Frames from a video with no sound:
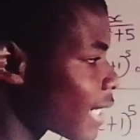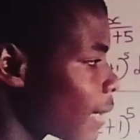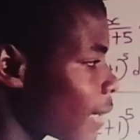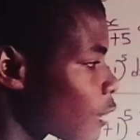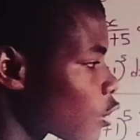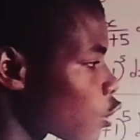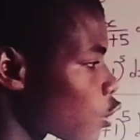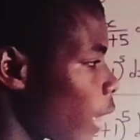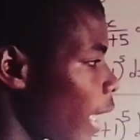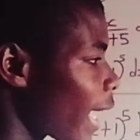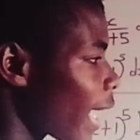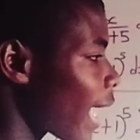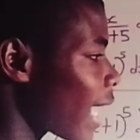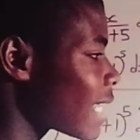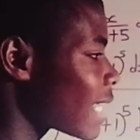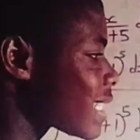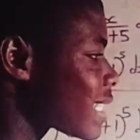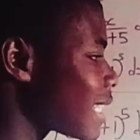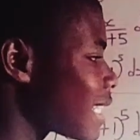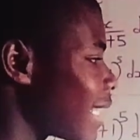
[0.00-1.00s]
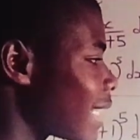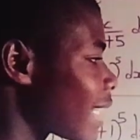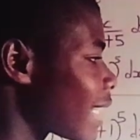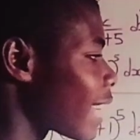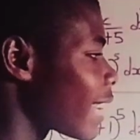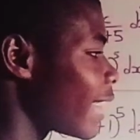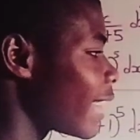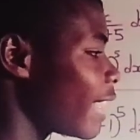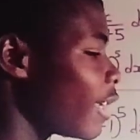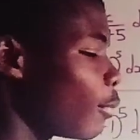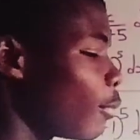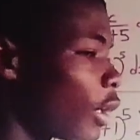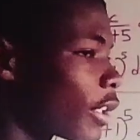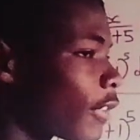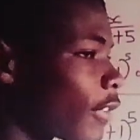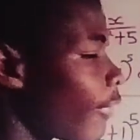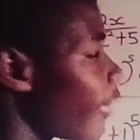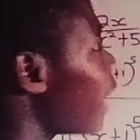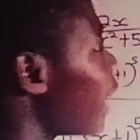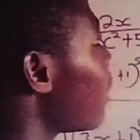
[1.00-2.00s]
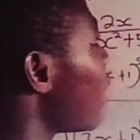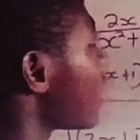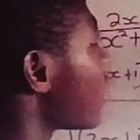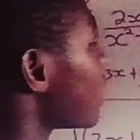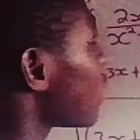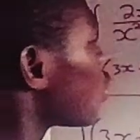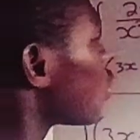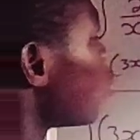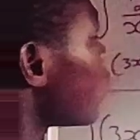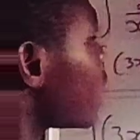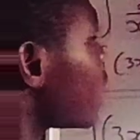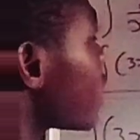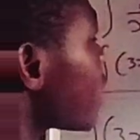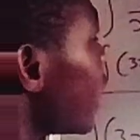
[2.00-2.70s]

same, so I can say 3 multiplied by 6, which